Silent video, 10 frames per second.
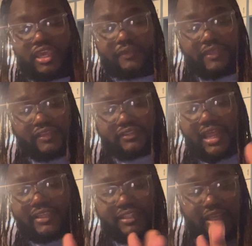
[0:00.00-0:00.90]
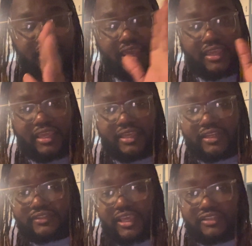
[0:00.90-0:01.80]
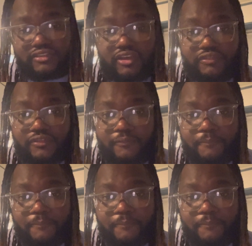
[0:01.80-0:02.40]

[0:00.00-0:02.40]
if they slice that cake and get a taste of it,